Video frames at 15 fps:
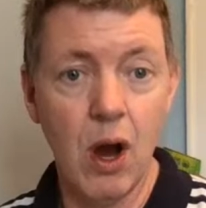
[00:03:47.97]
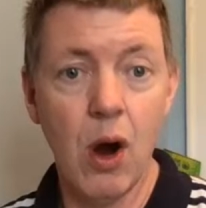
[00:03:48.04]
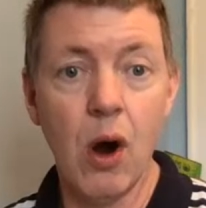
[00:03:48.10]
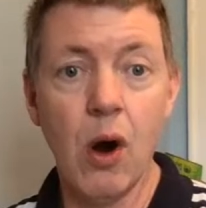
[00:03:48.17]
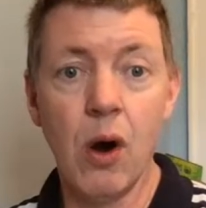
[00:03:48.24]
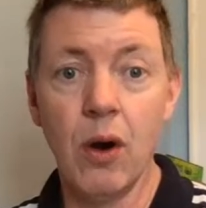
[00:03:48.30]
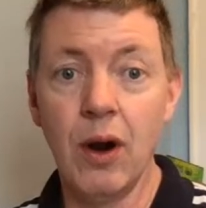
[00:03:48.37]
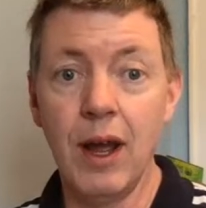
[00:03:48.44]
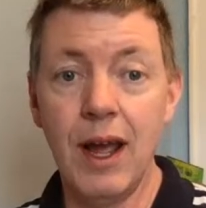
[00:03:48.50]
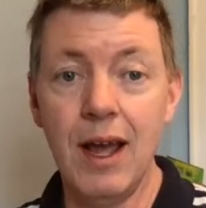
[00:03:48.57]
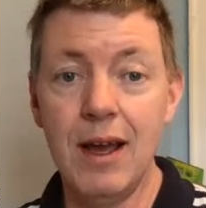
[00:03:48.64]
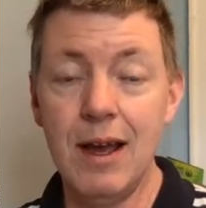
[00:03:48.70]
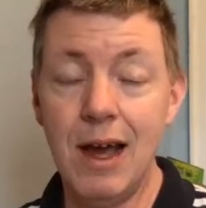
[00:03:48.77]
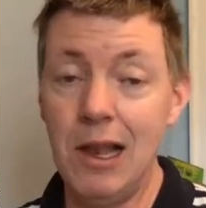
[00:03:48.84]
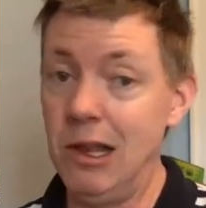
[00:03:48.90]
or a
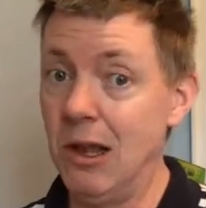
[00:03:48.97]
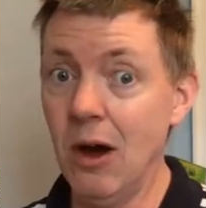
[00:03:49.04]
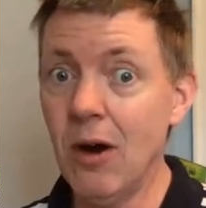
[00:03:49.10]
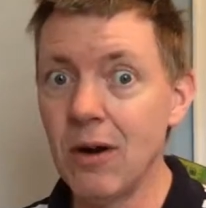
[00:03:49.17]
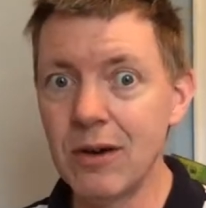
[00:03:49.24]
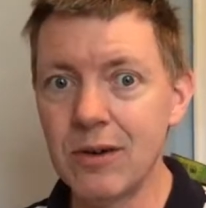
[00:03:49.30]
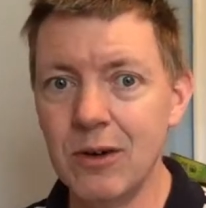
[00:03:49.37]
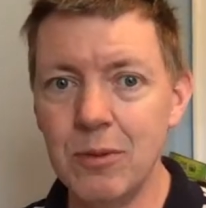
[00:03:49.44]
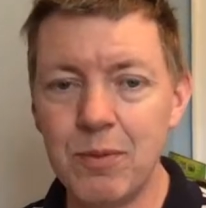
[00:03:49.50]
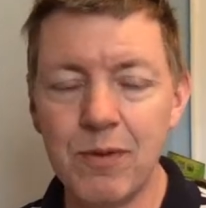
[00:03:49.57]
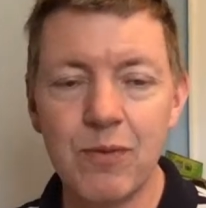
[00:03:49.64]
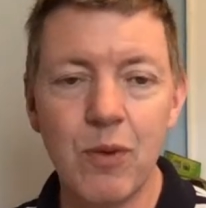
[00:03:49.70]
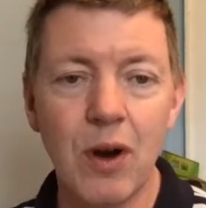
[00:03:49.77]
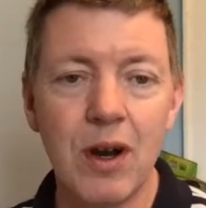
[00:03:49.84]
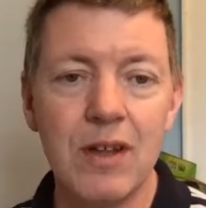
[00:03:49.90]
long group
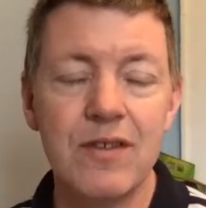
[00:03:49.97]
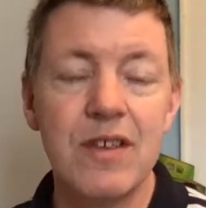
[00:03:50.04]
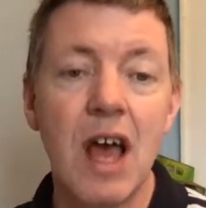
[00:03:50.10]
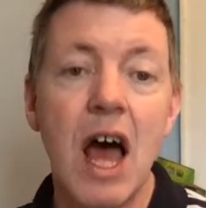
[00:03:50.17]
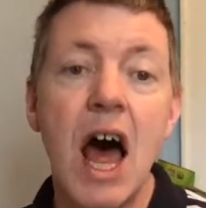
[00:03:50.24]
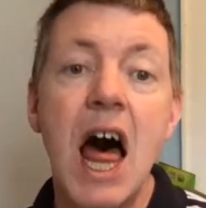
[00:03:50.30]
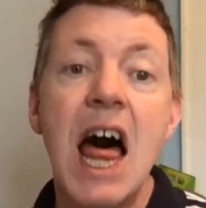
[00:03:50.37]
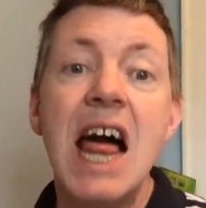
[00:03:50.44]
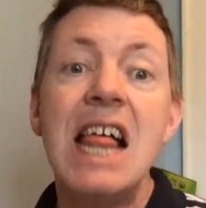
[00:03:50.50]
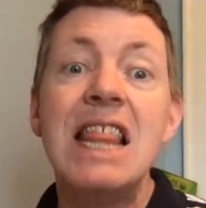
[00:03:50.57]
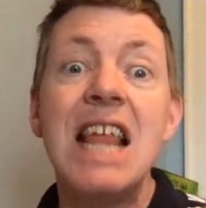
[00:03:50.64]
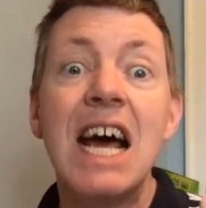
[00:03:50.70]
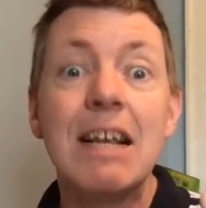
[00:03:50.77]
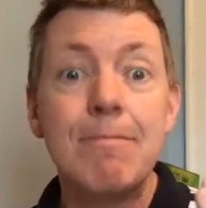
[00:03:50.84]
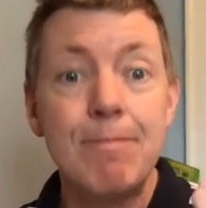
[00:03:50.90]
of words
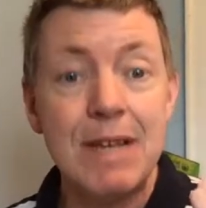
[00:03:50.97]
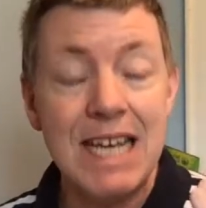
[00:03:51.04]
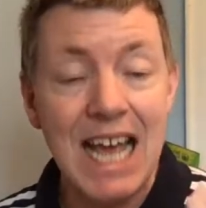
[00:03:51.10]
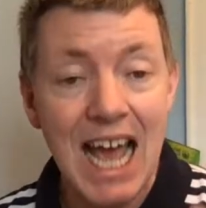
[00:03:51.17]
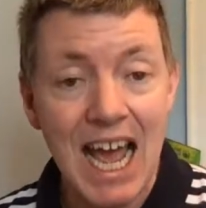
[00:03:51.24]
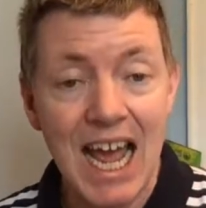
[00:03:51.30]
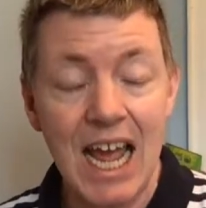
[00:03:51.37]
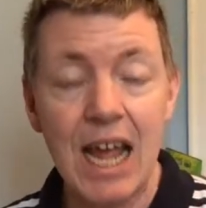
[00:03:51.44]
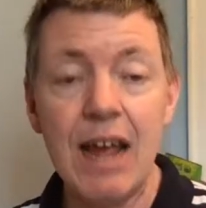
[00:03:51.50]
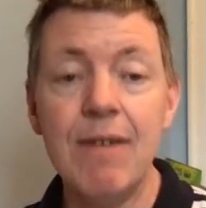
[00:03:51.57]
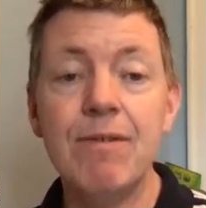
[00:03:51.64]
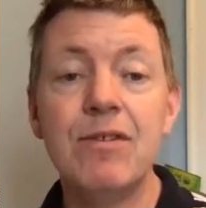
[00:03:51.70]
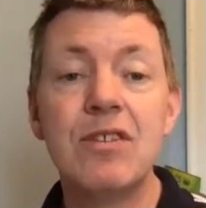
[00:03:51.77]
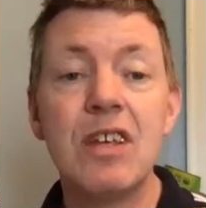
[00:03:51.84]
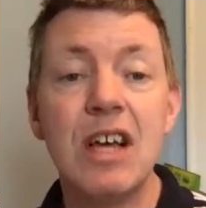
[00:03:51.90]
that
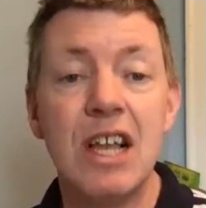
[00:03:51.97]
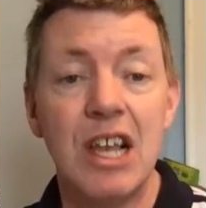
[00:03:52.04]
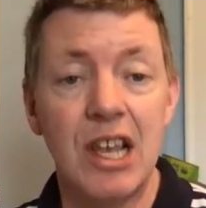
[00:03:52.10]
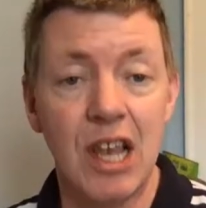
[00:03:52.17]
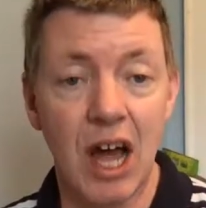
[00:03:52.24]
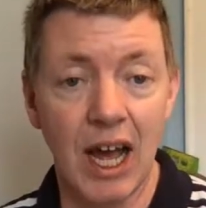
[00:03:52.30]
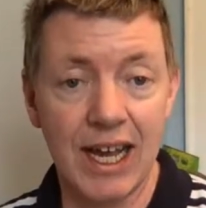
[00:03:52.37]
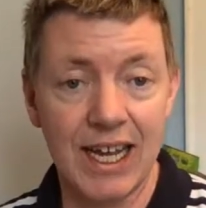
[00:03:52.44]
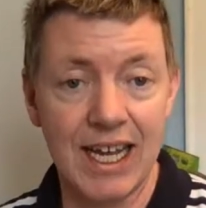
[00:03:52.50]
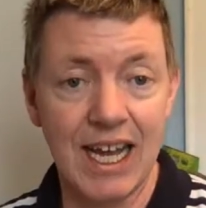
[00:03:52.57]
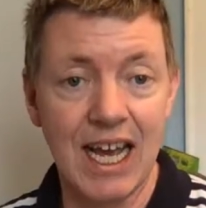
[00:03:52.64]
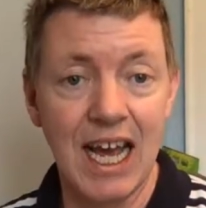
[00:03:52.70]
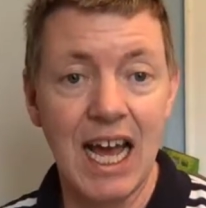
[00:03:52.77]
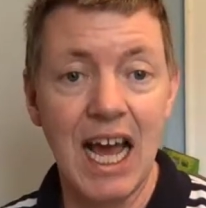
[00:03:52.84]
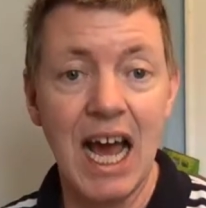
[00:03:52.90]
behaves
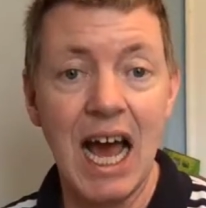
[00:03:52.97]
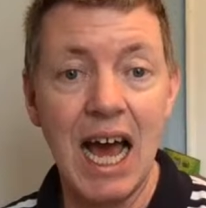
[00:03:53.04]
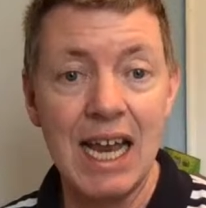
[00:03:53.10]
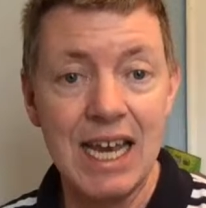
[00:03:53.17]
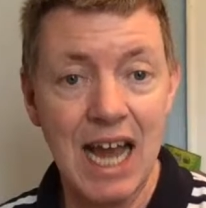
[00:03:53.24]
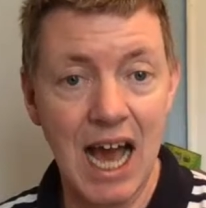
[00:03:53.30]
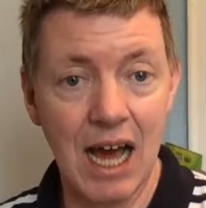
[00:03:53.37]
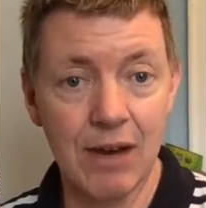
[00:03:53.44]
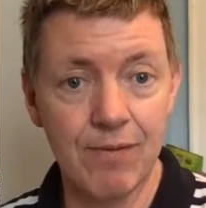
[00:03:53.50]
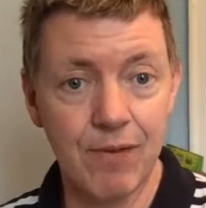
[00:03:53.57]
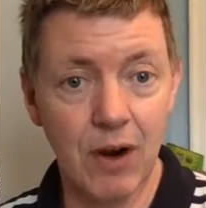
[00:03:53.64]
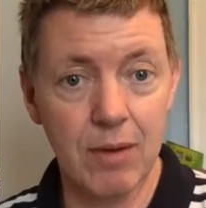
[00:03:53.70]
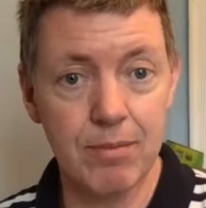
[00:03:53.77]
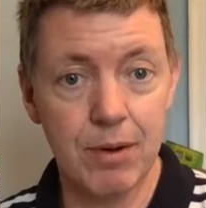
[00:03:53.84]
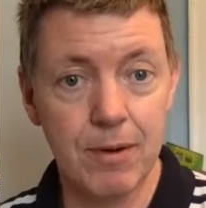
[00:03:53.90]
like an
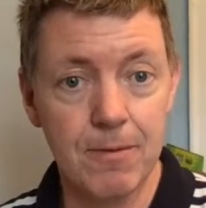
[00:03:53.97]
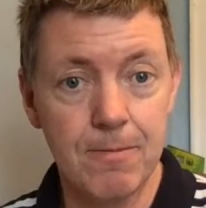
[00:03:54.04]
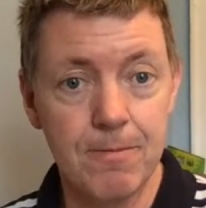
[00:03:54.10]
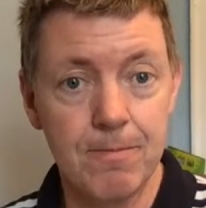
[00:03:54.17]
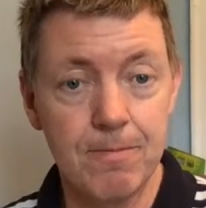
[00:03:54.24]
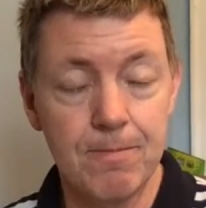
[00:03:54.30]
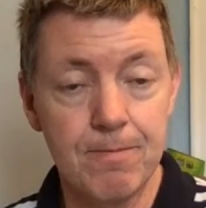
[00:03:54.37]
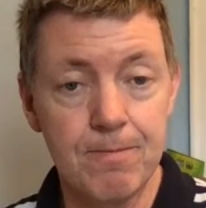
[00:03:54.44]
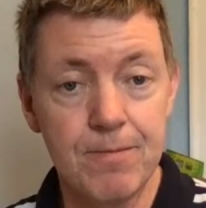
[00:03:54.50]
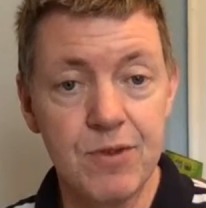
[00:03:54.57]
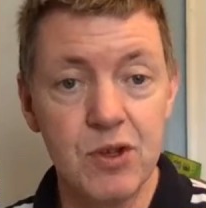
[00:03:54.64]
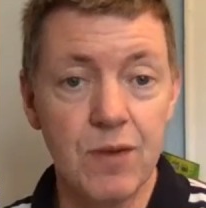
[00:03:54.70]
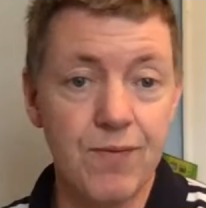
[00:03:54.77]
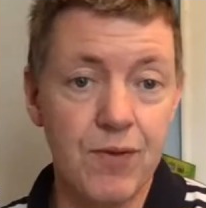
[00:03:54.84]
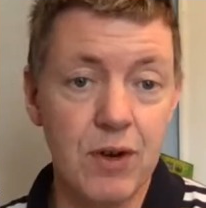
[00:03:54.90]
adverb.
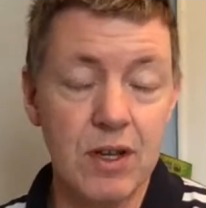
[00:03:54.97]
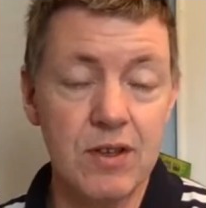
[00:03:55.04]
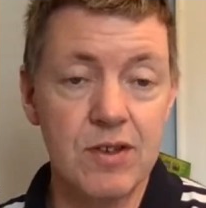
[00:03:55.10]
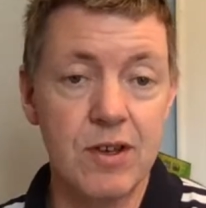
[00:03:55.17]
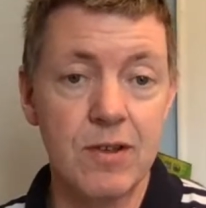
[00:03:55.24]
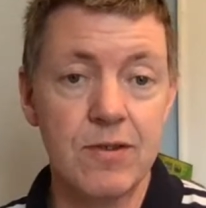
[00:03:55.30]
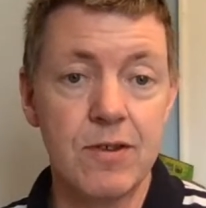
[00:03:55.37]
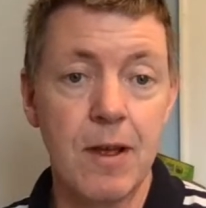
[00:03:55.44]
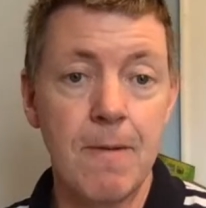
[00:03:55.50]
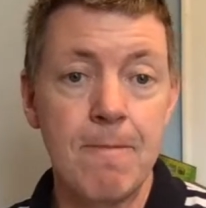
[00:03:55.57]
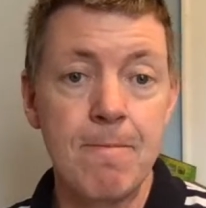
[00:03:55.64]
So for instance,